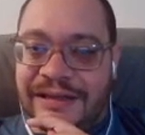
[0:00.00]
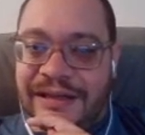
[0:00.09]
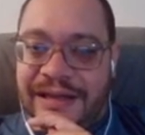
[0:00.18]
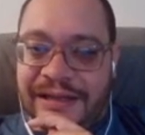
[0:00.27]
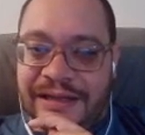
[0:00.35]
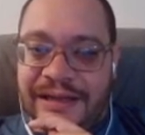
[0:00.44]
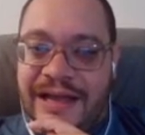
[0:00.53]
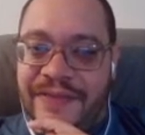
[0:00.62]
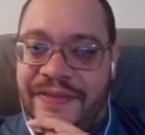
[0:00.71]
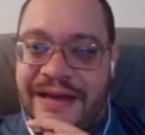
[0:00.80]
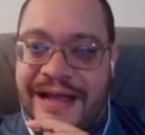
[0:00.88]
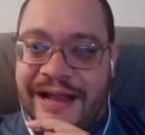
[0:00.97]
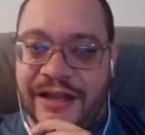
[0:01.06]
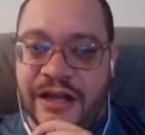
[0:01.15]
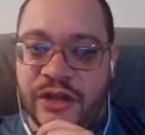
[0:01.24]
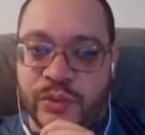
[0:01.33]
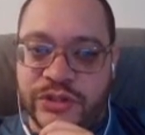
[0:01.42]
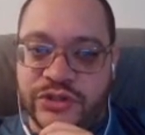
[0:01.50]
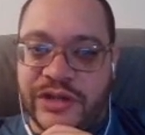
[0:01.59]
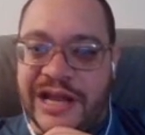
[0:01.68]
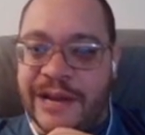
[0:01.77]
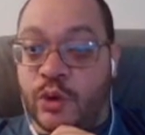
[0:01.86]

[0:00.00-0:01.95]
and then Alioth wins you the game,